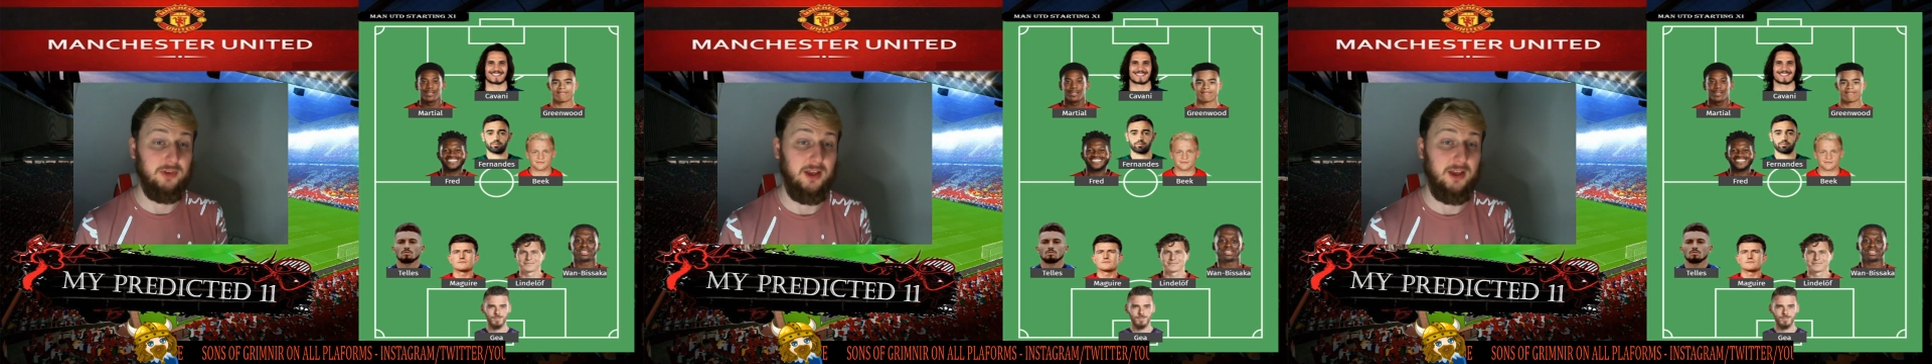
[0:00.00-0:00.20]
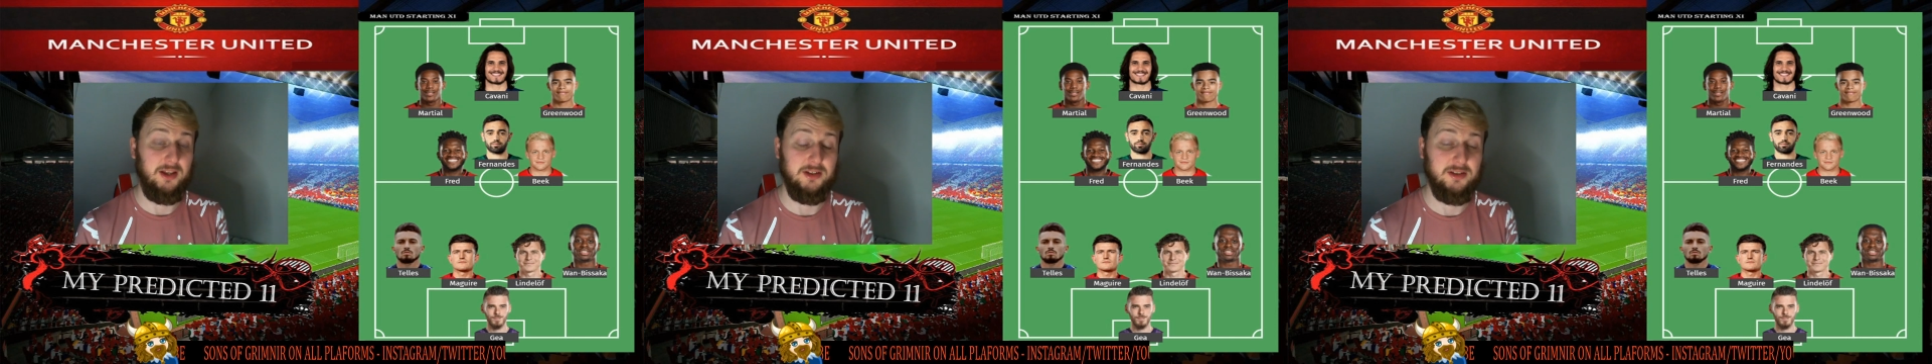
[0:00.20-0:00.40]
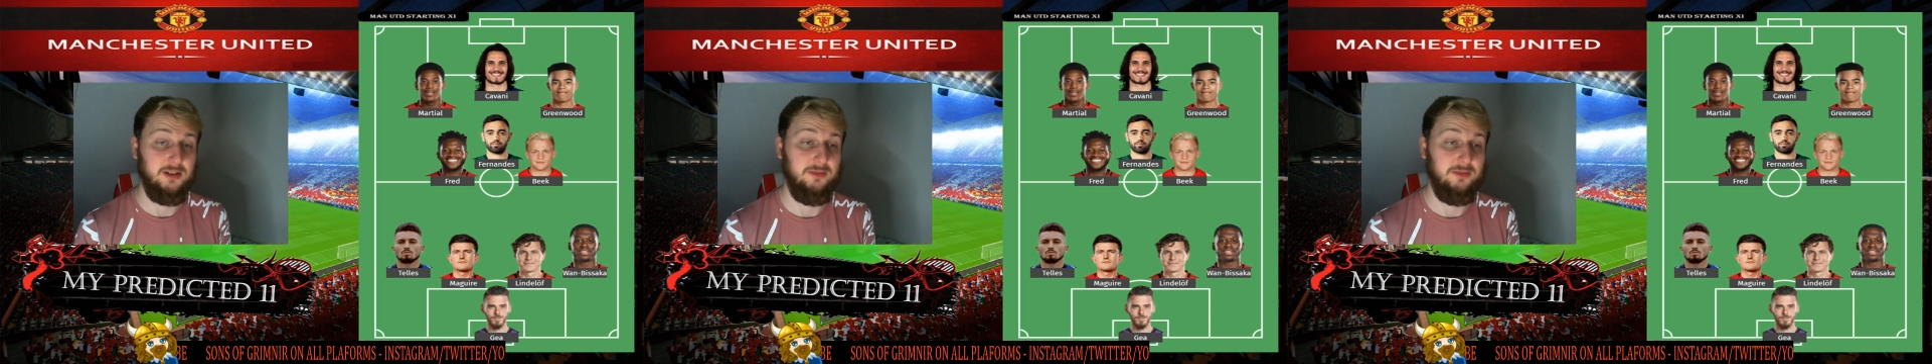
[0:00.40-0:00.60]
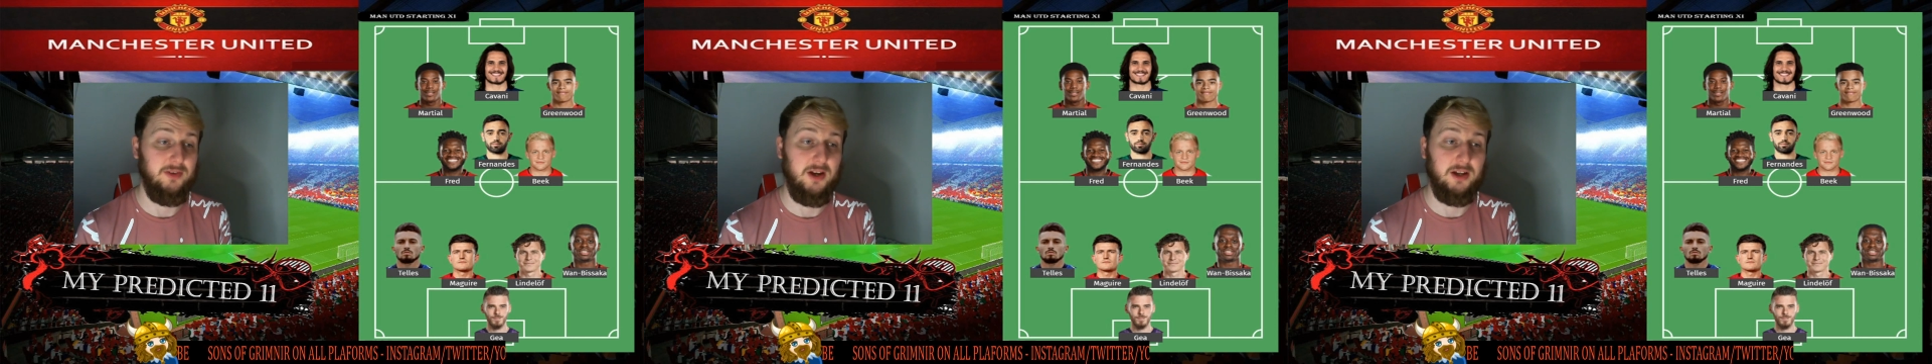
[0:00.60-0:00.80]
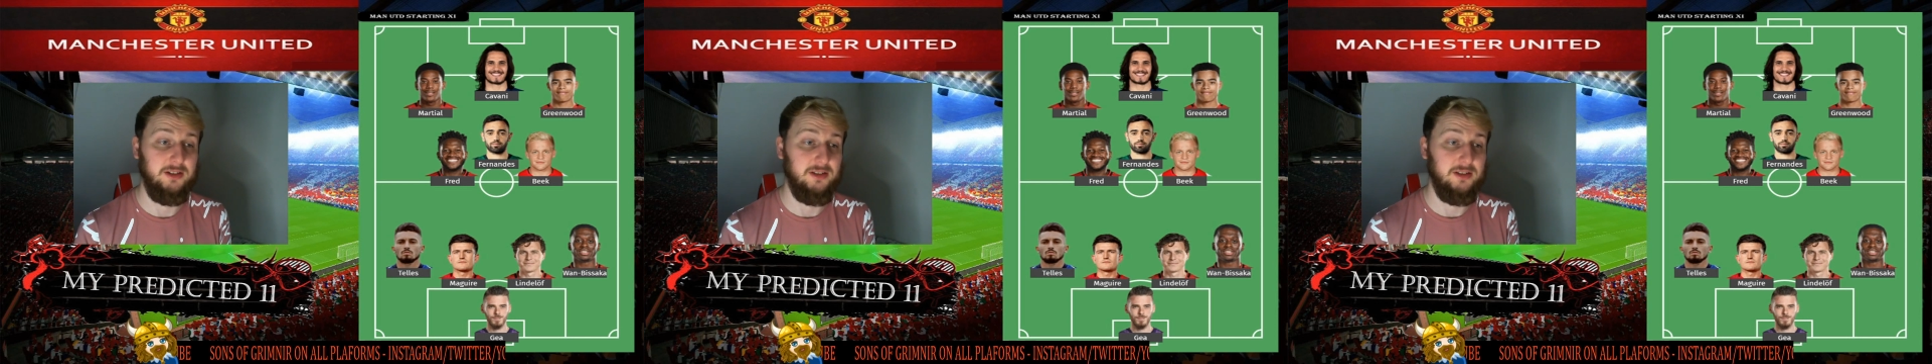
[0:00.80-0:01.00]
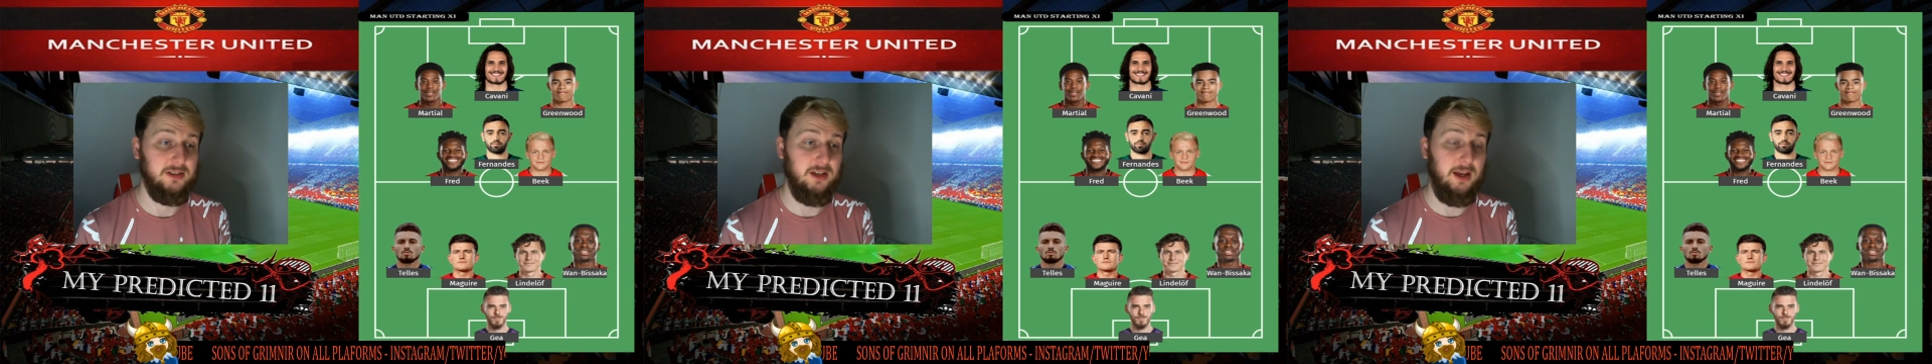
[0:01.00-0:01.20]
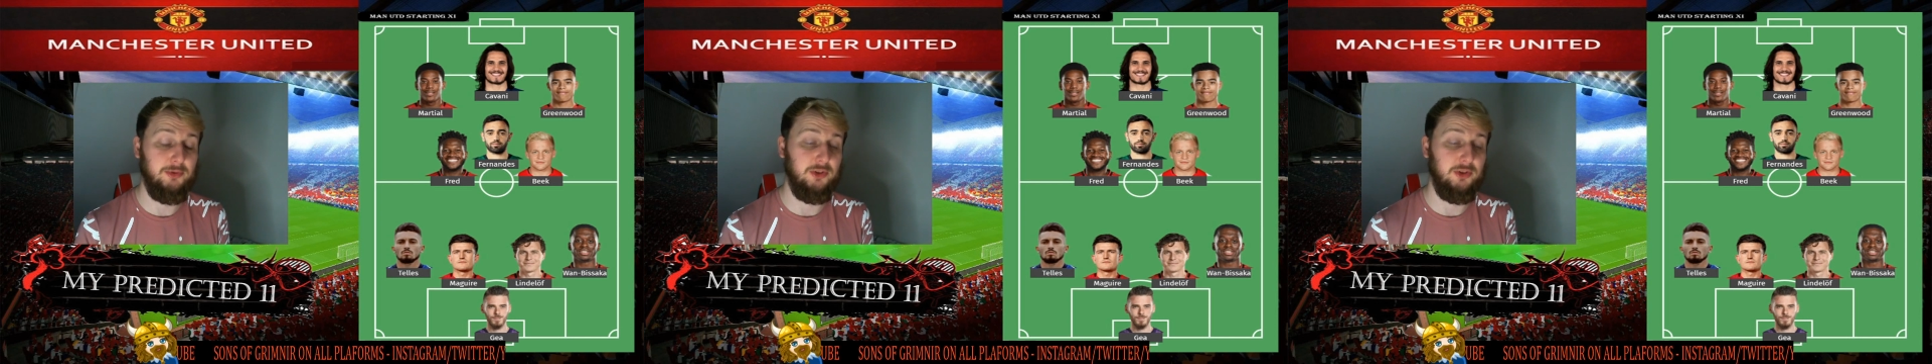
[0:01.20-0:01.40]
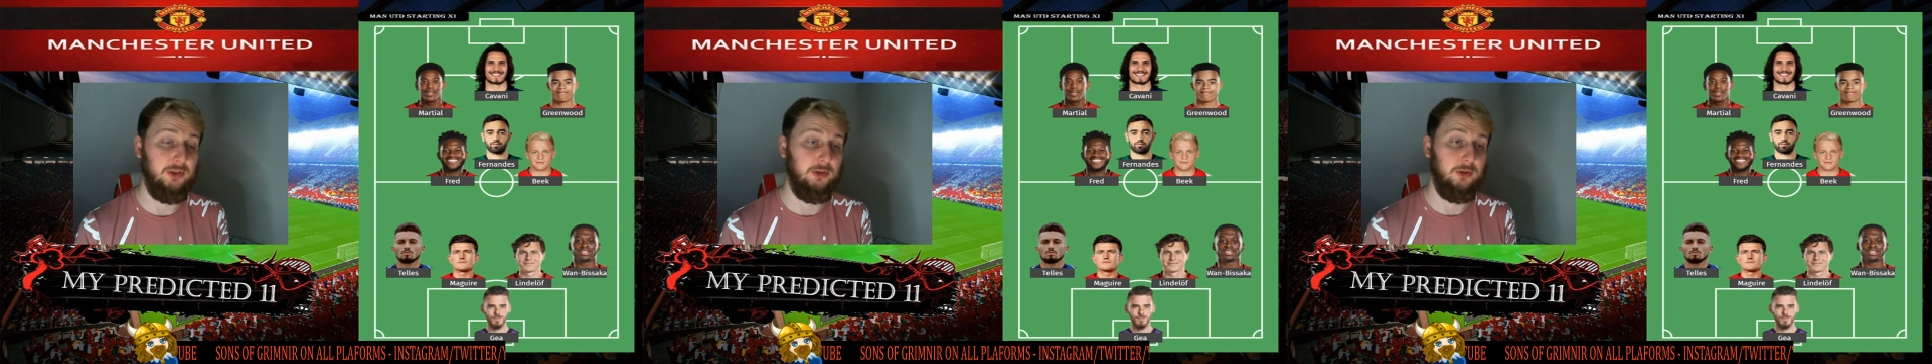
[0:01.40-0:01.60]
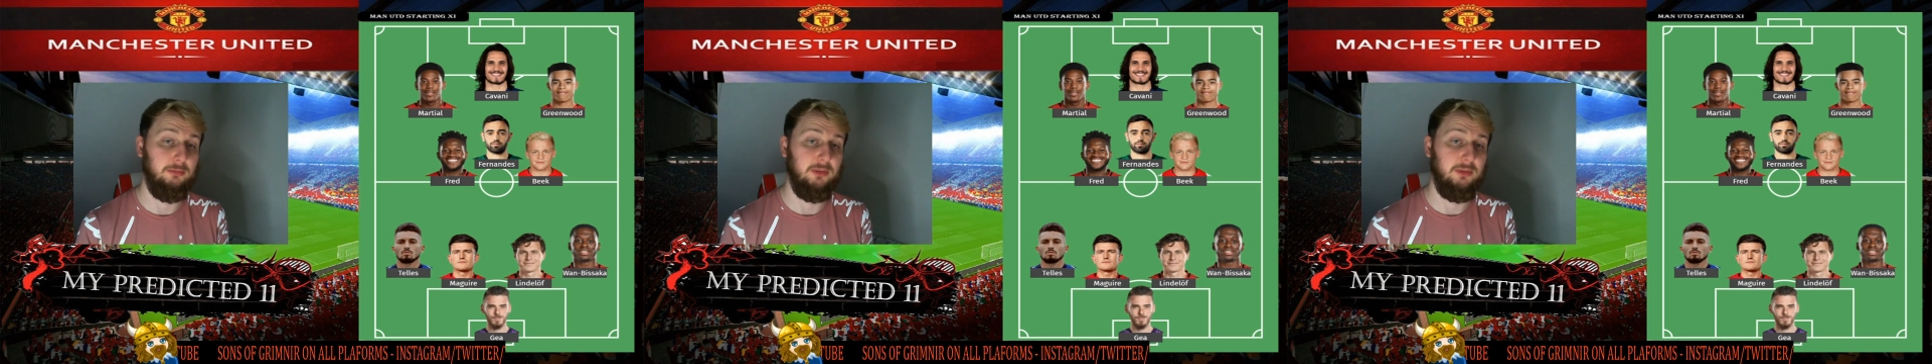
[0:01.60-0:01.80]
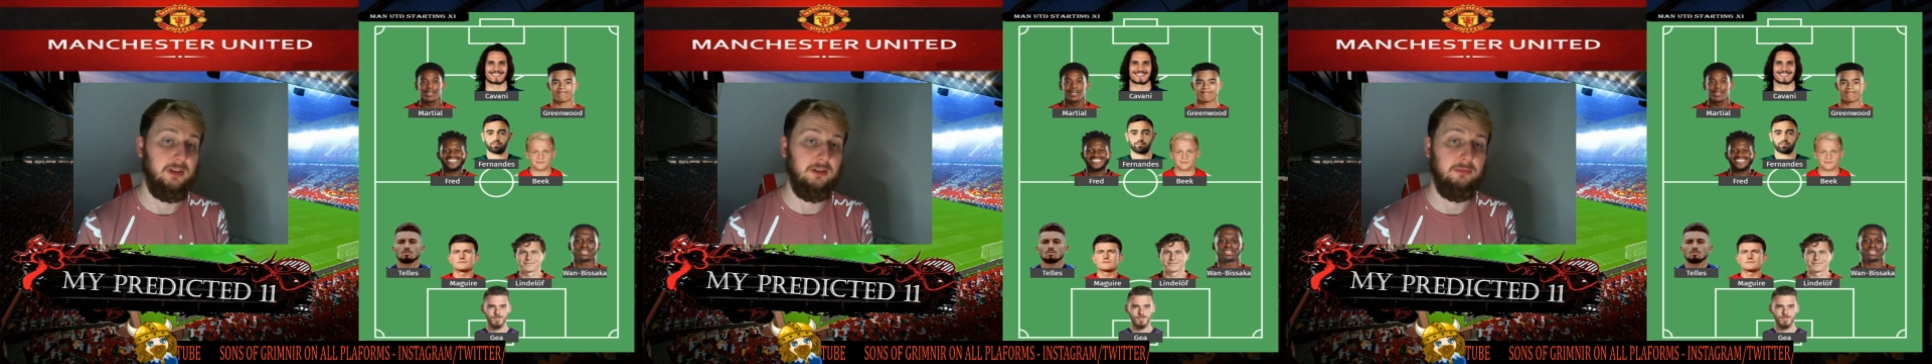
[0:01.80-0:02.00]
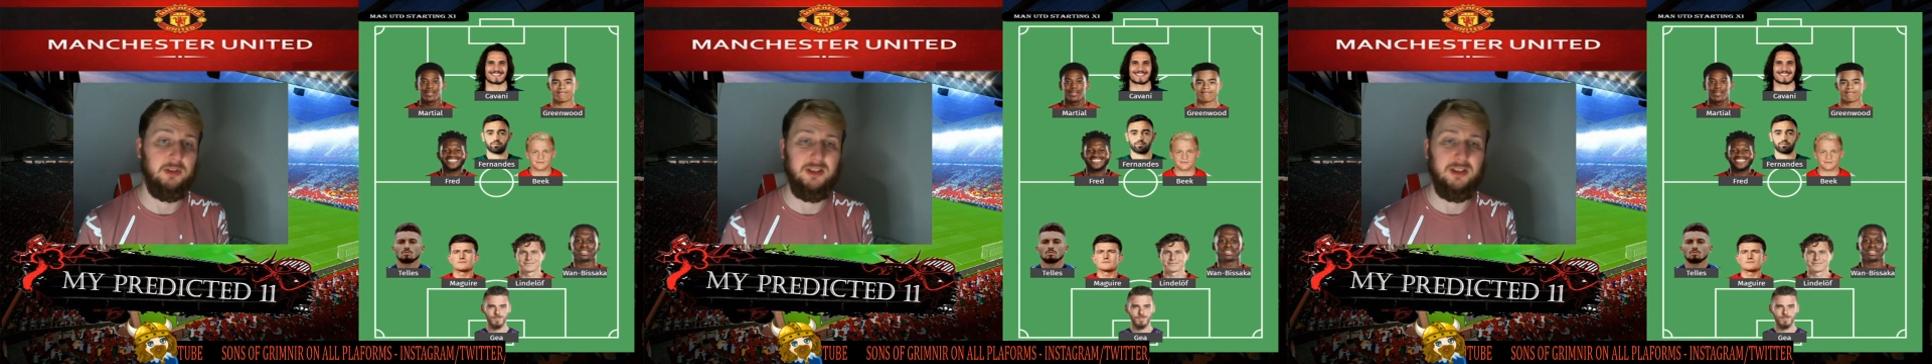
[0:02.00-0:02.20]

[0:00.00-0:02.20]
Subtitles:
Edison Cavani. It's absolutely unbelievable.